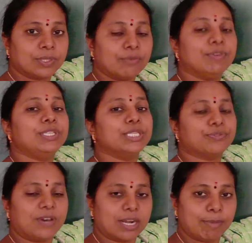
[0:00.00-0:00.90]
which is
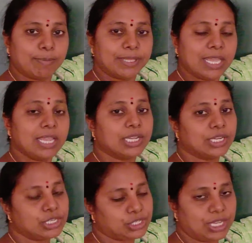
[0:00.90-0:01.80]
formed by the
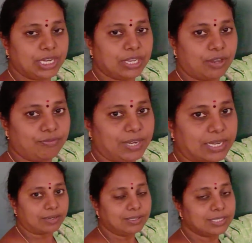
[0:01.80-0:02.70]
sharing of
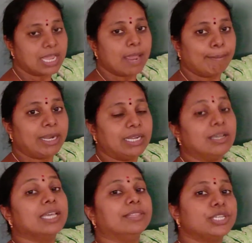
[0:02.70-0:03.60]
electrons, but the